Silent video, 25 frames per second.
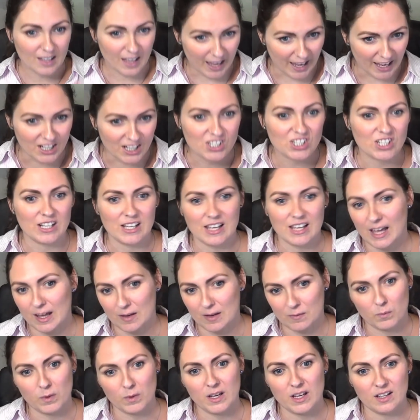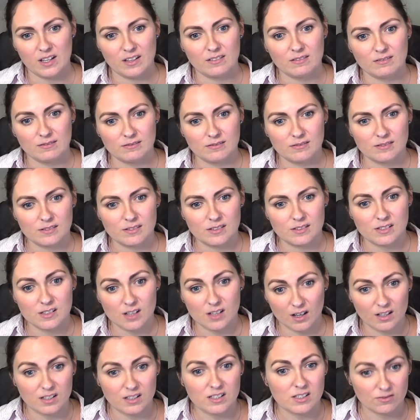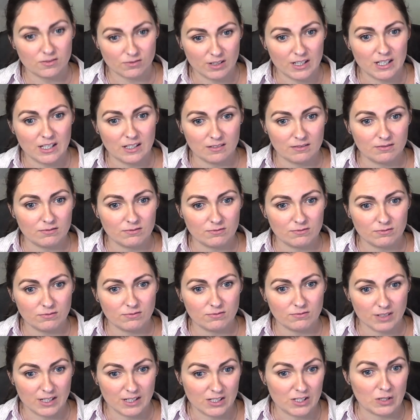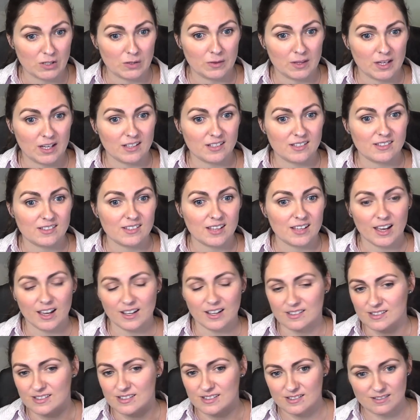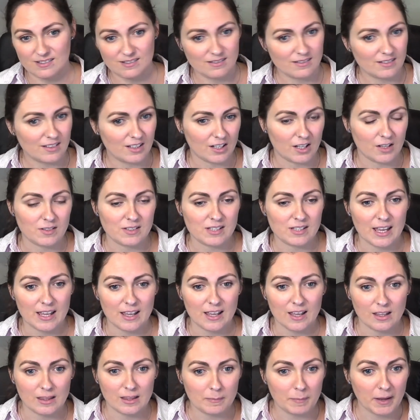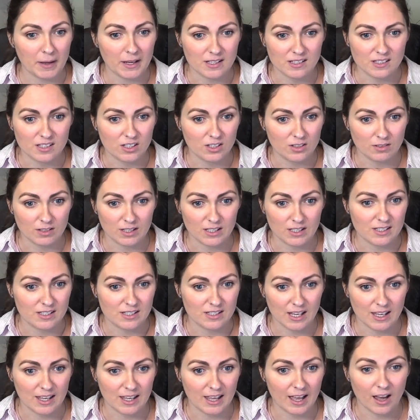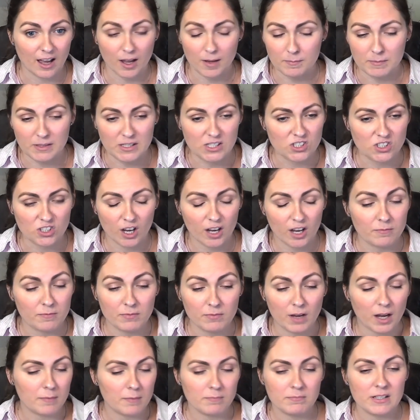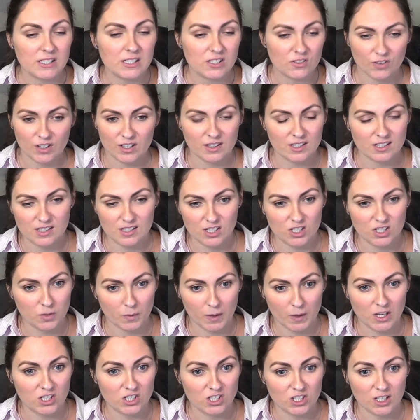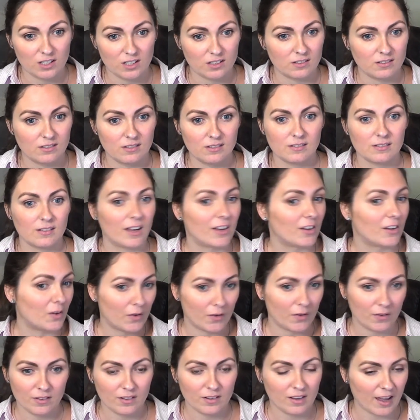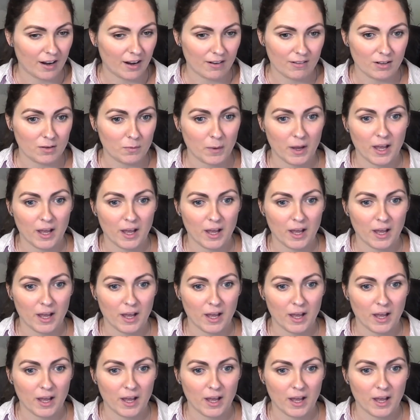Actually, can we start to redo this and, you know, take it at the pace that you need to take it at? I misread the situation. I got carried